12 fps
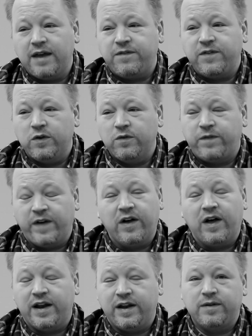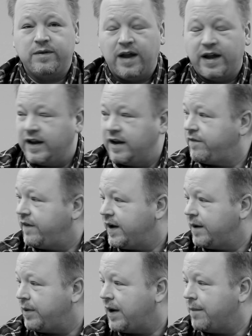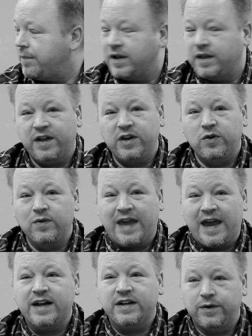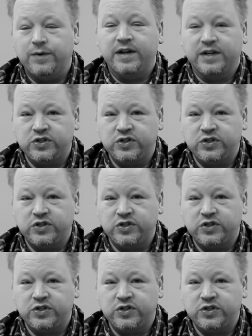if you fail on identifying a property, then you can't do an